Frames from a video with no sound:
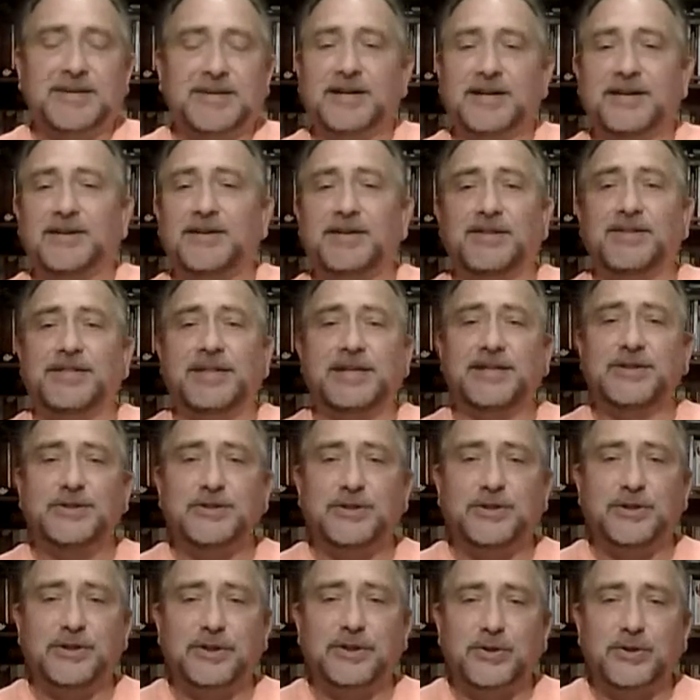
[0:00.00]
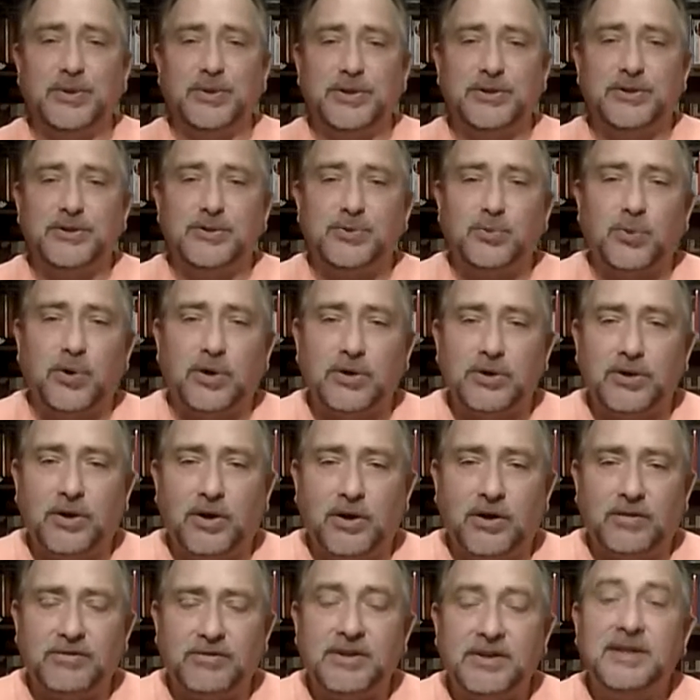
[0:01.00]
got other things to do, and just walk
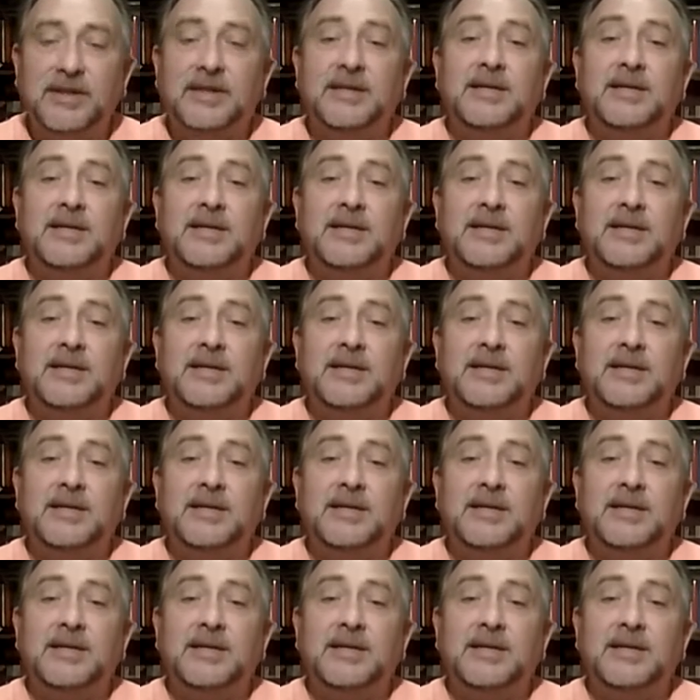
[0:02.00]
off.